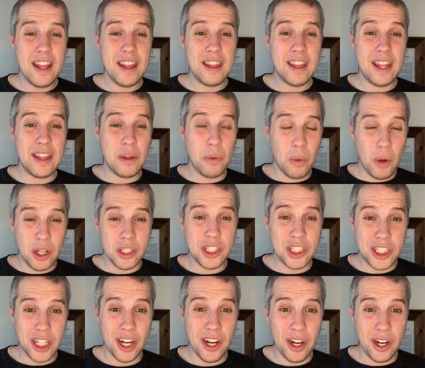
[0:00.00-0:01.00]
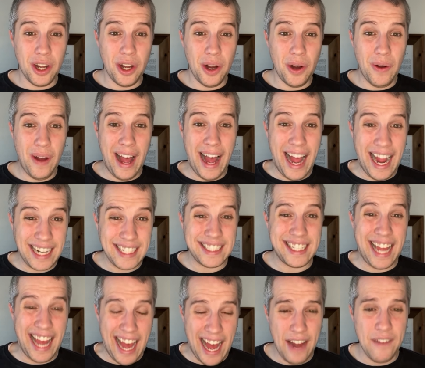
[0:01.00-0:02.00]
that the walls of Jericho actually
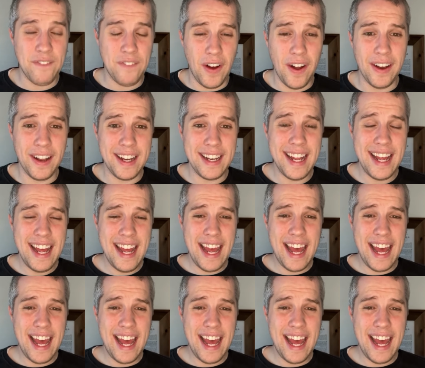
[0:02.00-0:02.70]
had fallen.